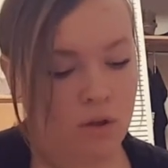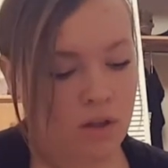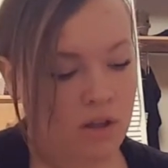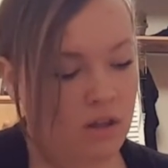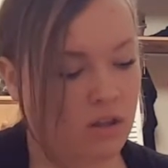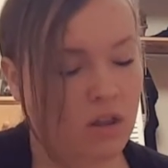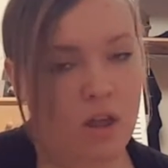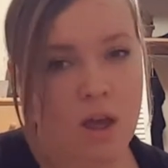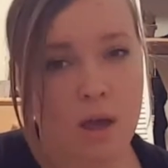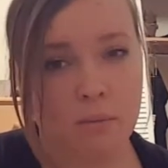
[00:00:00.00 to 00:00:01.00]
collects
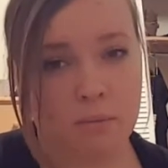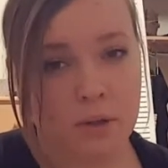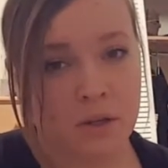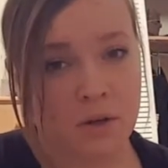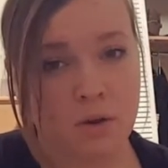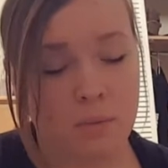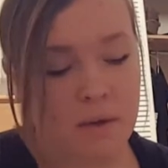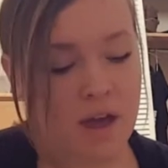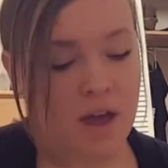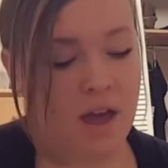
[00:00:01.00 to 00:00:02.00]
blood from the
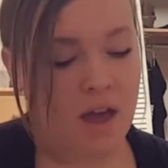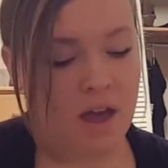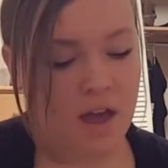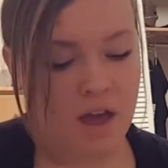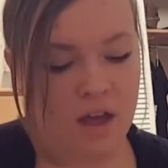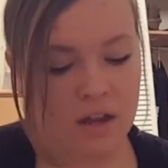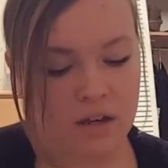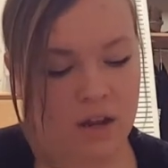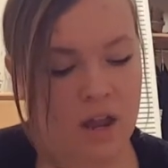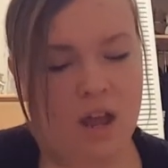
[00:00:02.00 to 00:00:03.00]
heart and
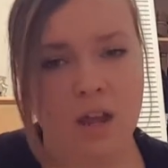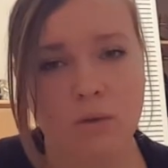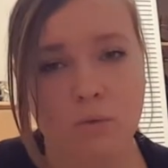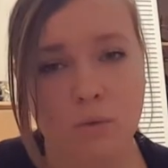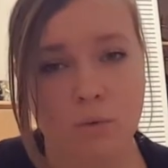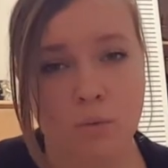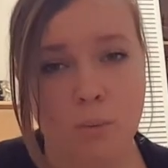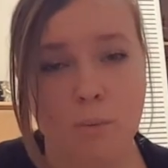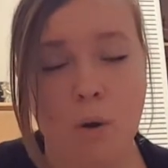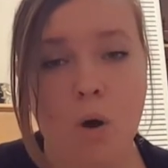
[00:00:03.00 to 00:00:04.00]
sends it to the right
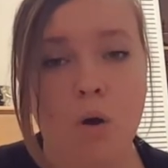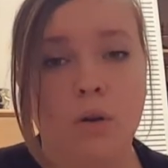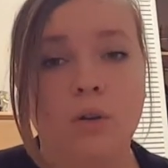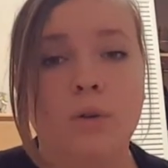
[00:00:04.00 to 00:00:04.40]
atrium.